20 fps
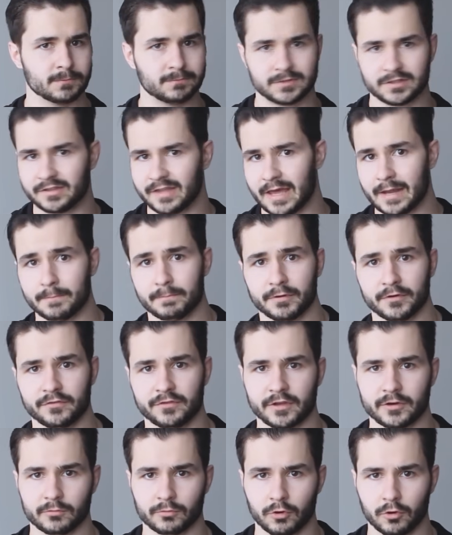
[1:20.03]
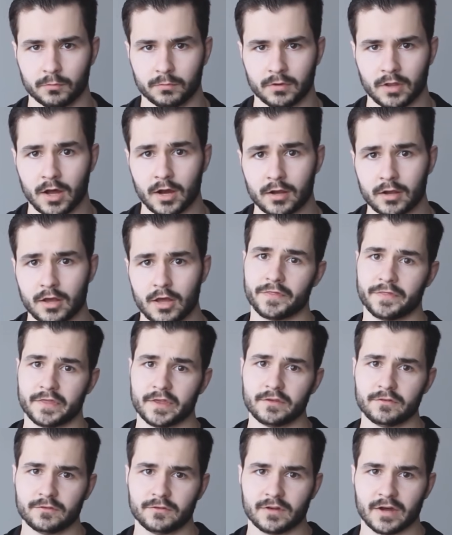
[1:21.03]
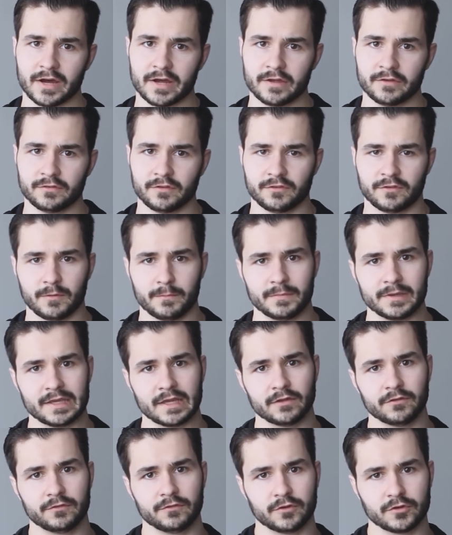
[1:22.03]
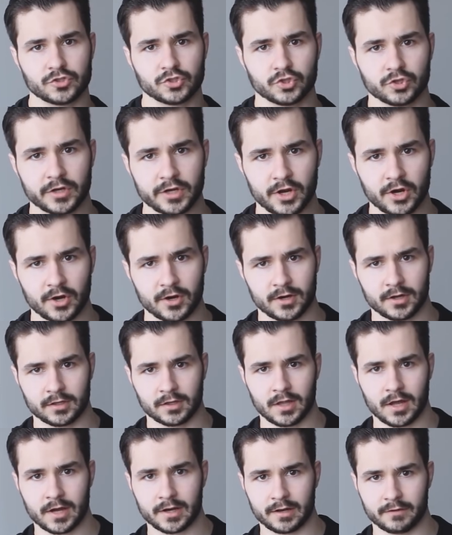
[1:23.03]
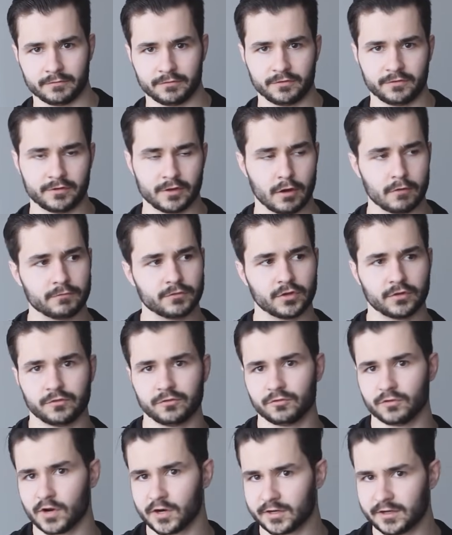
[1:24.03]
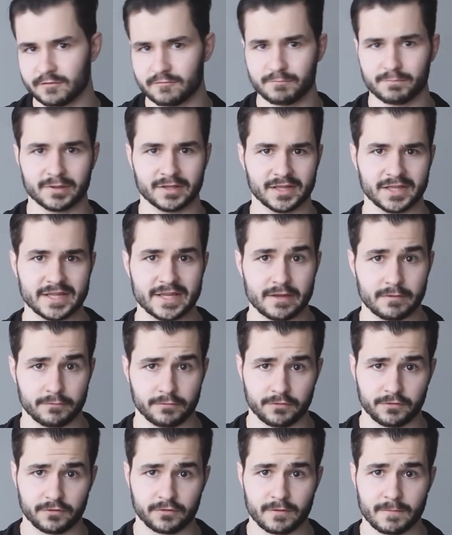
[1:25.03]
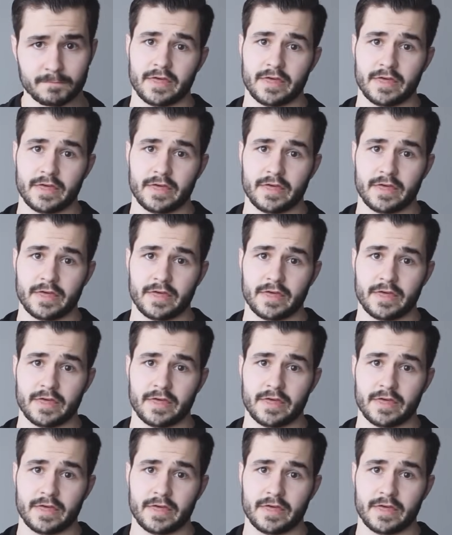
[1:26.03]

10% roadblock, what this does is it begins to trigger a lot of self destructive beliefs.